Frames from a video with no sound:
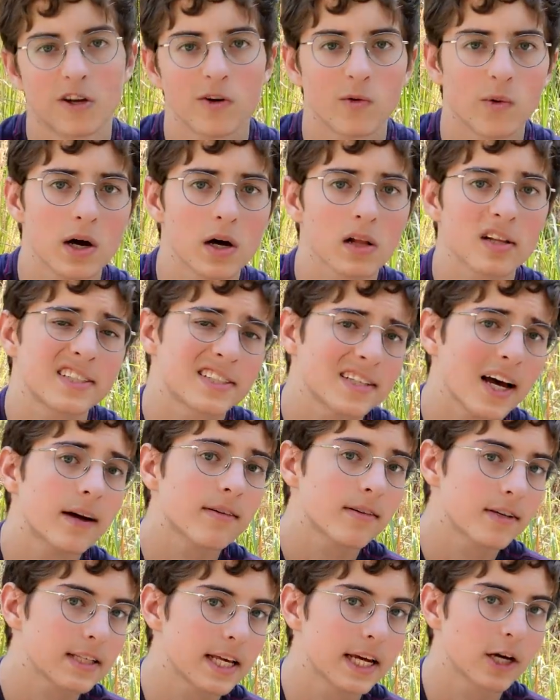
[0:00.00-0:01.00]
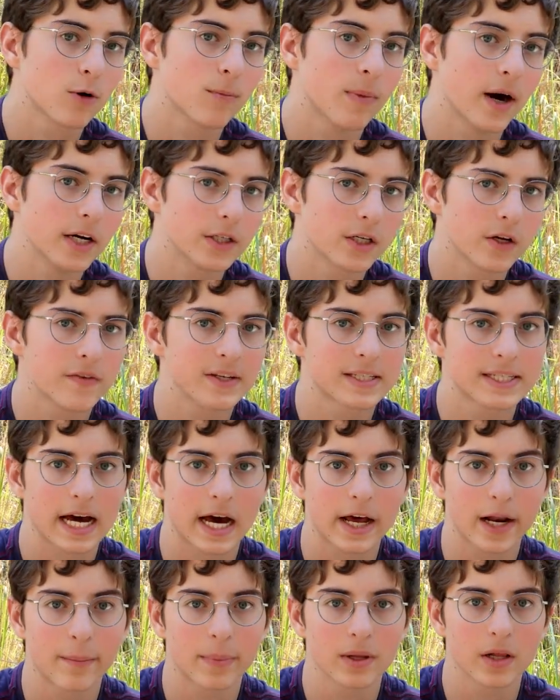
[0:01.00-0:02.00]
Well, it's time to say goodbye to this
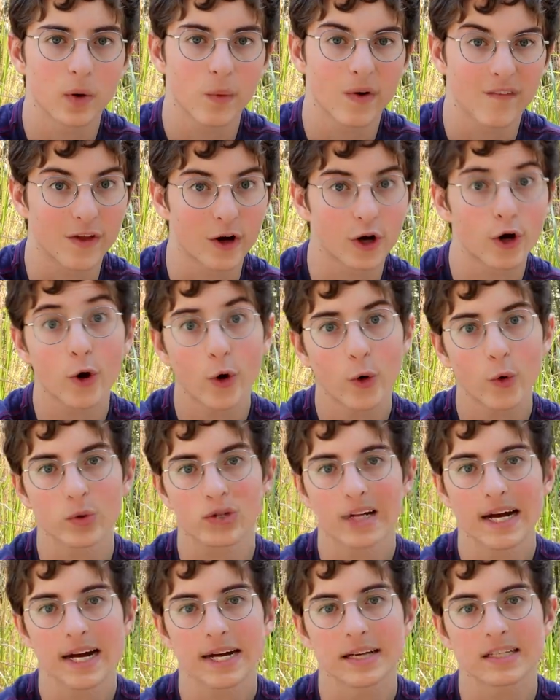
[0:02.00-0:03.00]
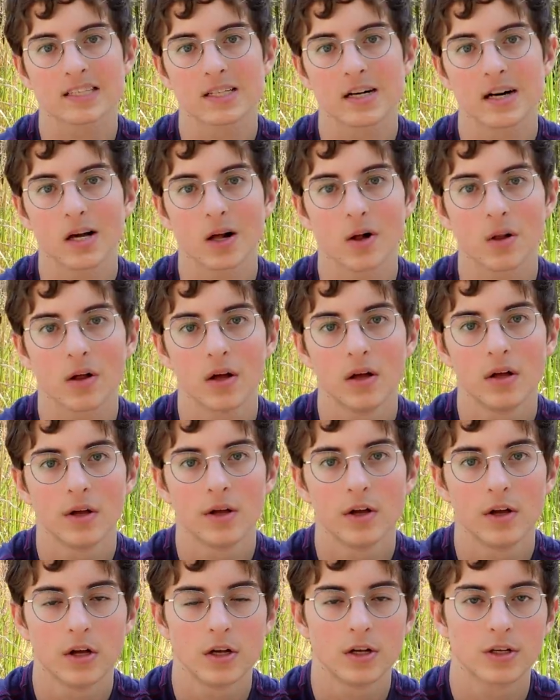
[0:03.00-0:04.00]
caterpillar with a cool hairstyle.
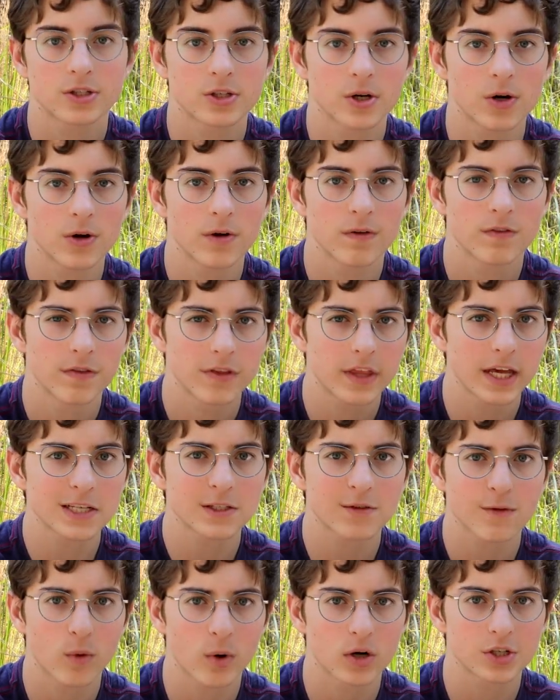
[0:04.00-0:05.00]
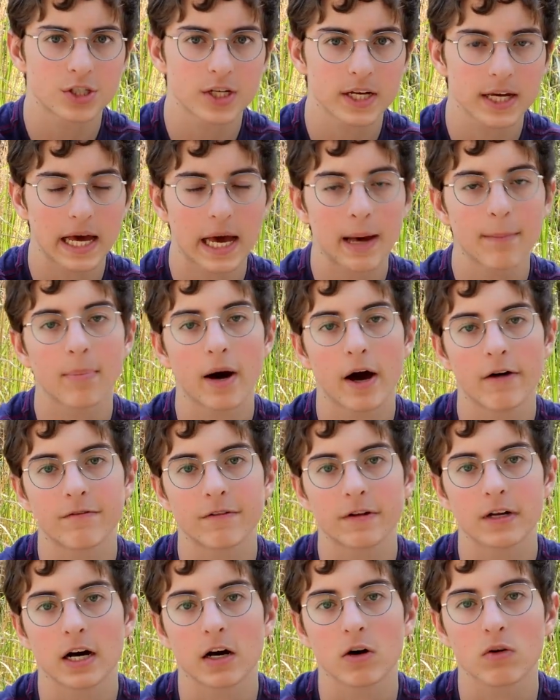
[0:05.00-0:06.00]
So, thanks for watching and bye
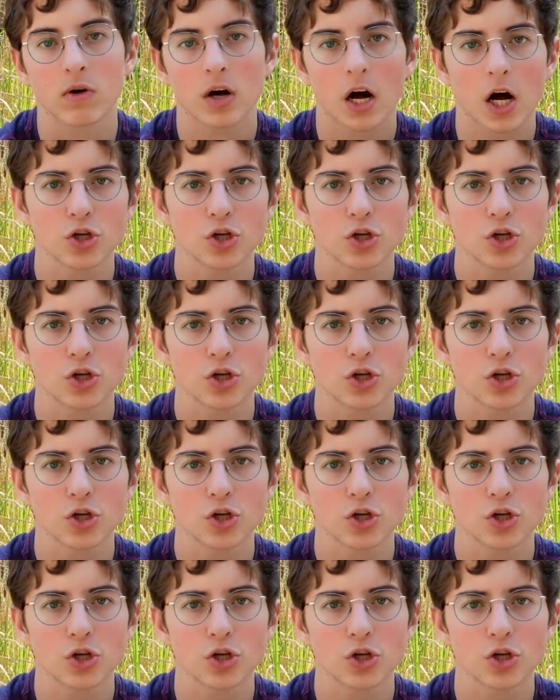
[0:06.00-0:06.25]
for now.